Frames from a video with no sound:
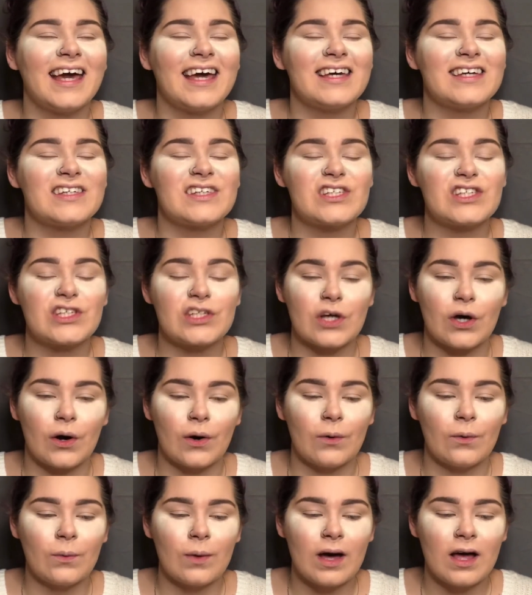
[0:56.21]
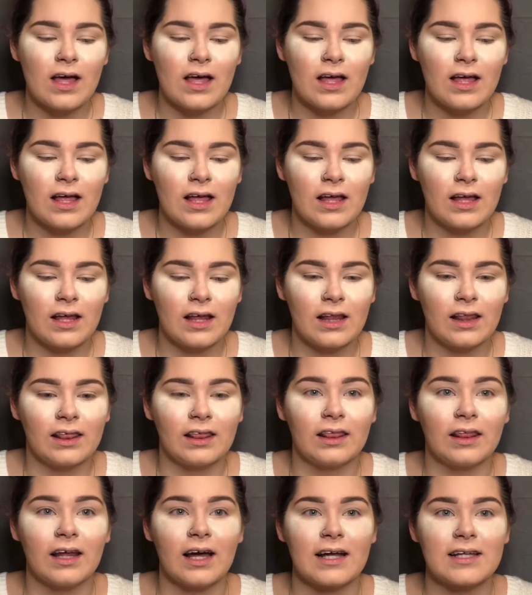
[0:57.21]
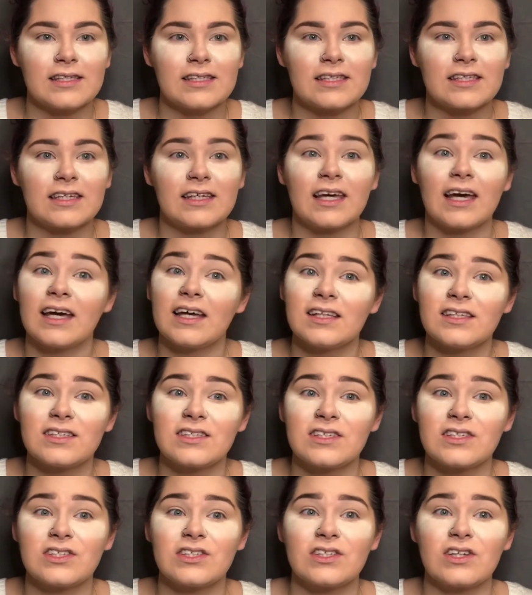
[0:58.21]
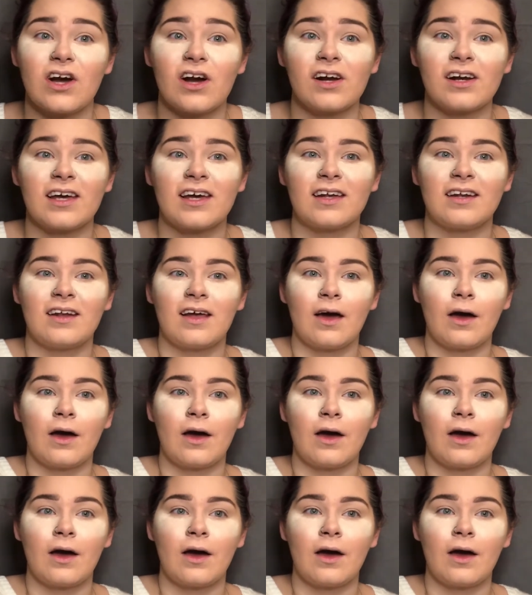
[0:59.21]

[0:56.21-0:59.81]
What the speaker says: So, let's get started.